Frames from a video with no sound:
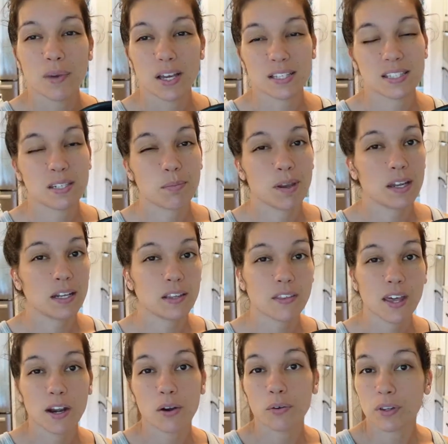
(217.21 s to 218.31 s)
estimating that
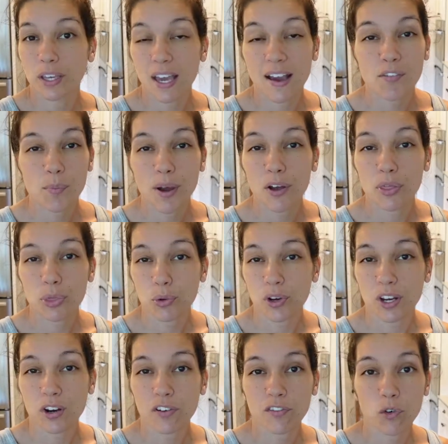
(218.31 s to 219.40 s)
I only have about 3
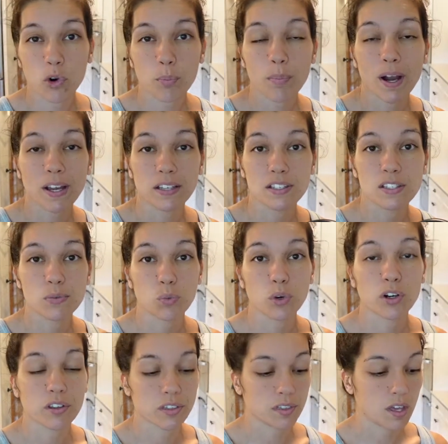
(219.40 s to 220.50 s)
or 4 pints
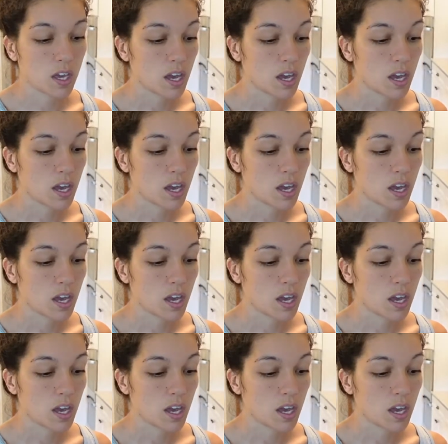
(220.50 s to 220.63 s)
worth